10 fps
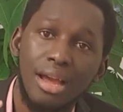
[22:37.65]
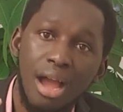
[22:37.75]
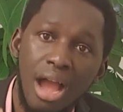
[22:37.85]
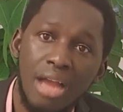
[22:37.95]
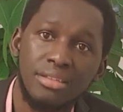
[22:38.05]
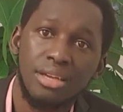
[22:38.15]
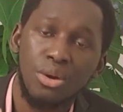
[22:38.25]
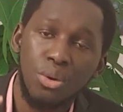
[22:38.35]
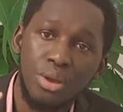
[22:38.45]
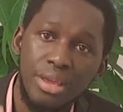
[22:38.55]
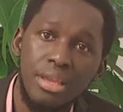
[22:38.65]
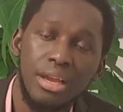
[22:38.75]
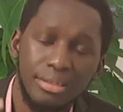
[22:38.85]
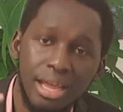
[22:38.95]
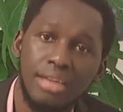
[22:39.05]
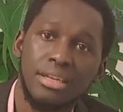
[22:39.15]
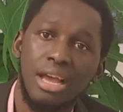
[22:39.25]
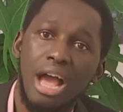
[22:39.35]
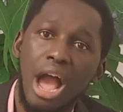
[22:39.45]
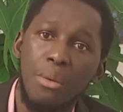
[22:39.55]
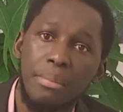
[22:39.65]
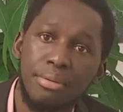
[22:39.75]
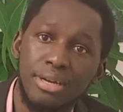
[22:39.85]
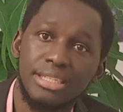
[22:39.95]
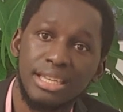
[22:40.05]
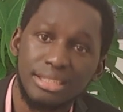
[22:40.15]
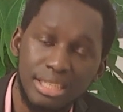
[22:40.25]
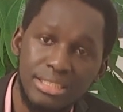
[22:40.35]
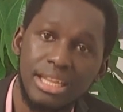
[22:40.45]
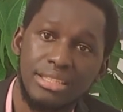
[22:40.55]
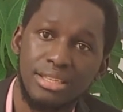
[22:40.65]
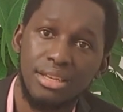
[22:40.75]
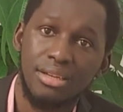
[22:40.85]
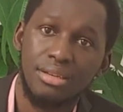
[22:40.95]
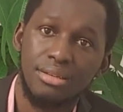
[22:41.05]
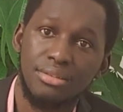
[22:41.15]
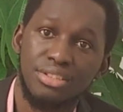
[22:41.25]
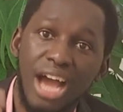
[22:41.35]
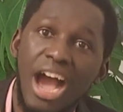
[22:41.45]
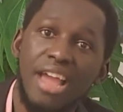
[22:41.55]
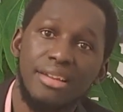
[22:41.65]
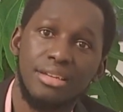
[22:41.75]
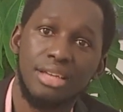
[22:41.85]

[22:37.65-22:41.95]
heard or hear that our brothers and sisters die,